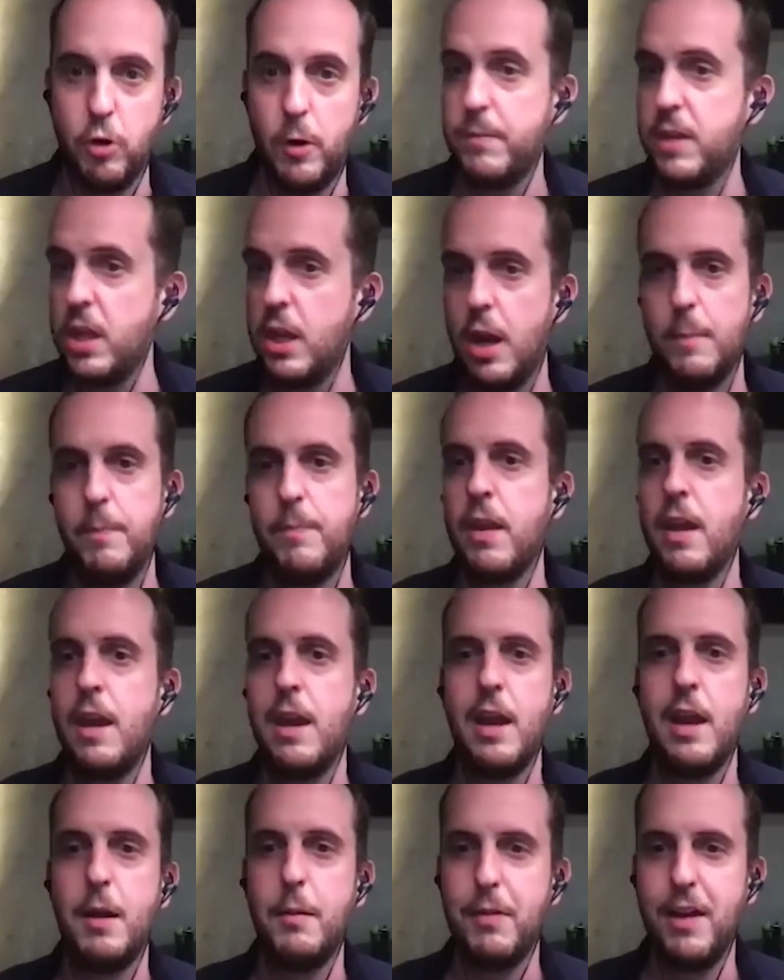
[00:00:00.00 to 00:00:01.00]
You know,
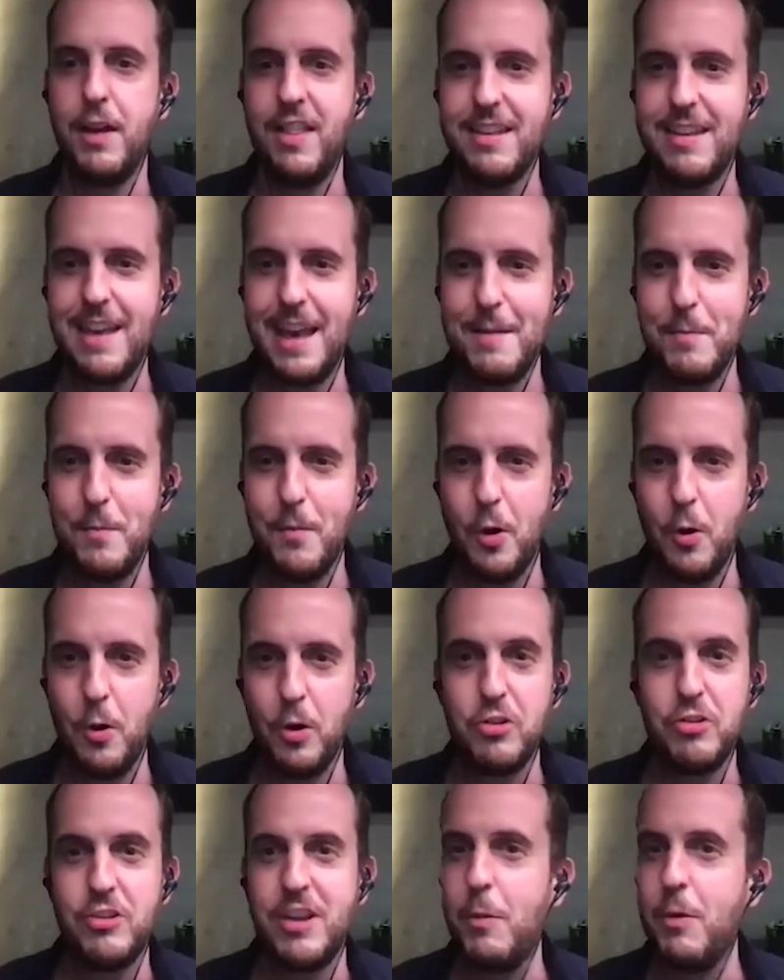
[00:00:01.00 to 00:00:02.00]
play the game more,
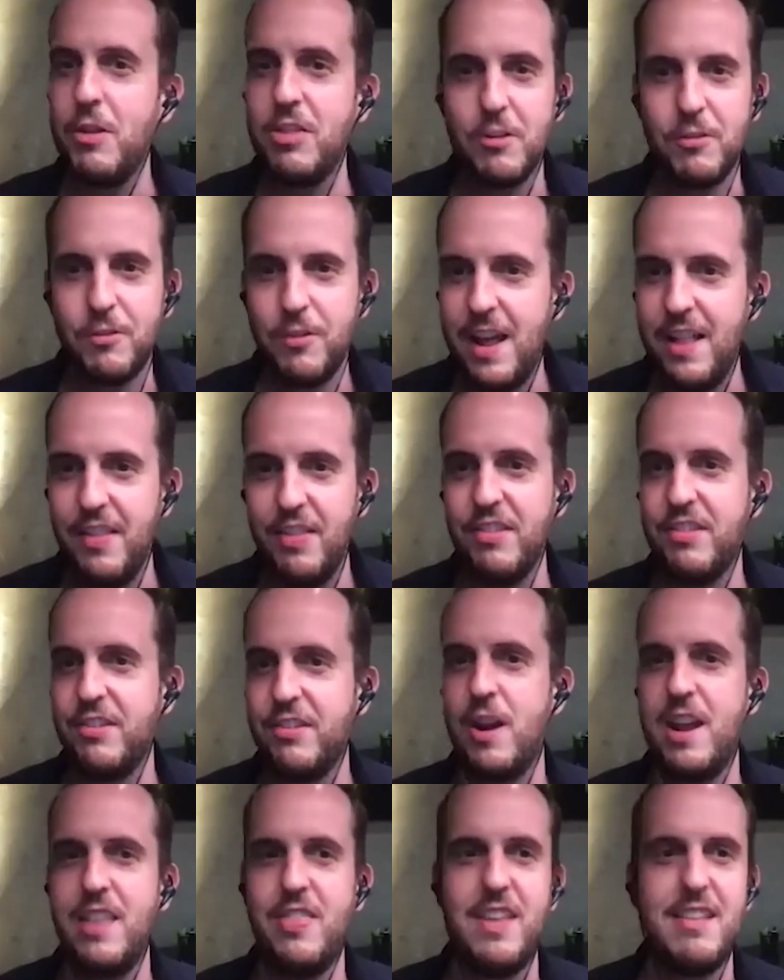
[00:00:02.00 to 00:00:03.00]
share with your friends,
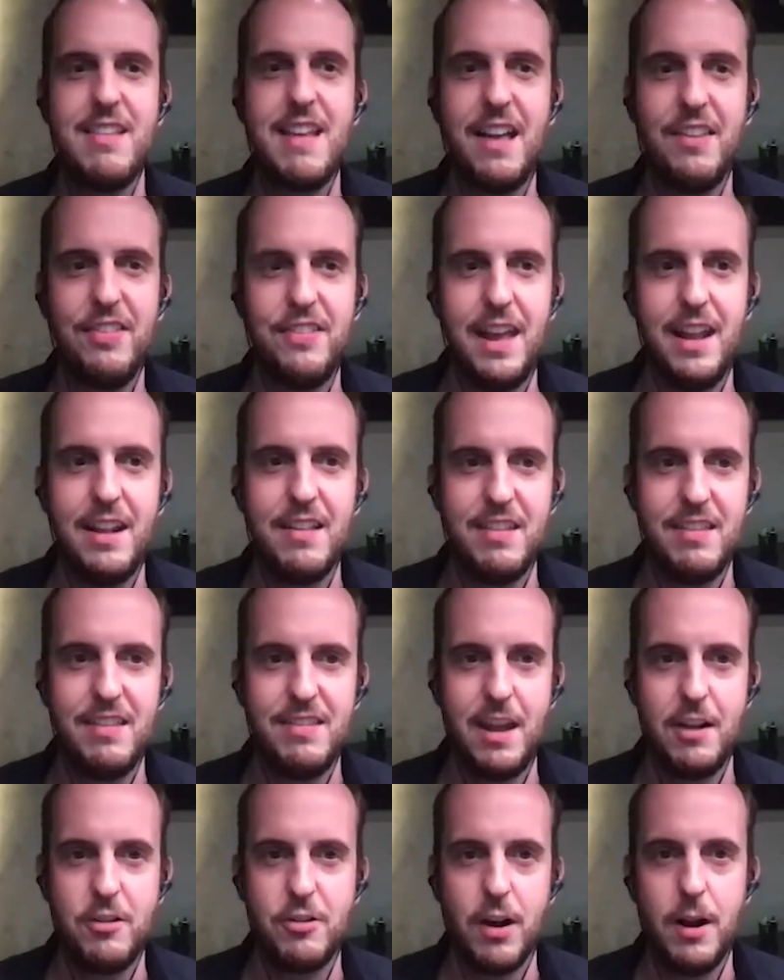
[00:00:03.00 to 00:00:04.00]
trade these assets,
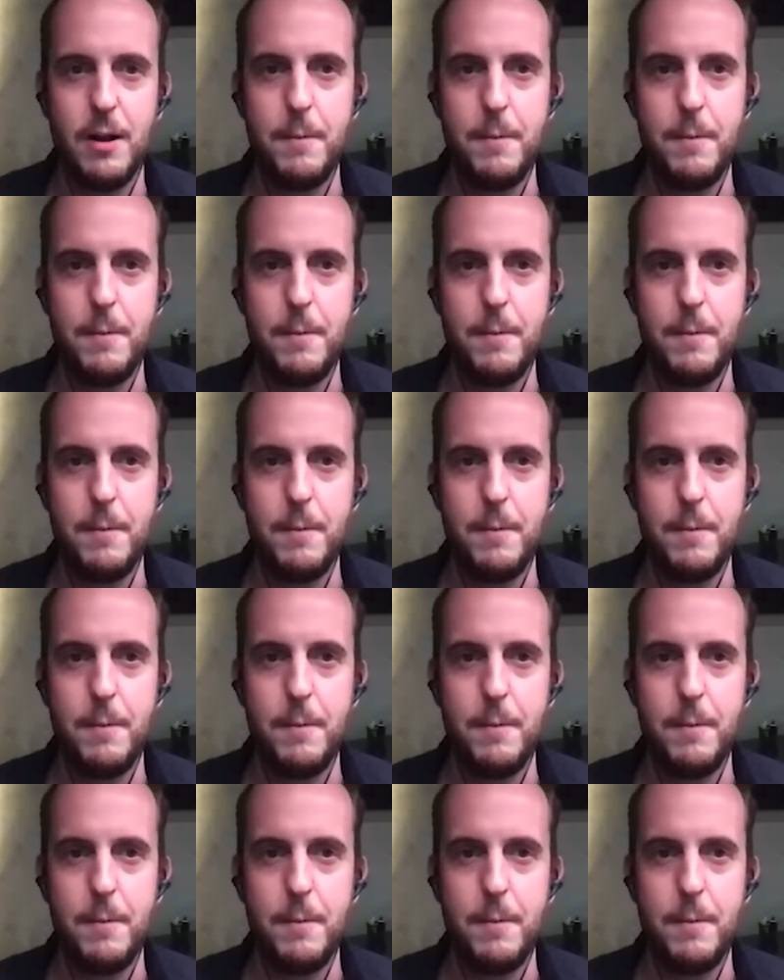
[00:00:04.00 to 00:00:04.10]
etc.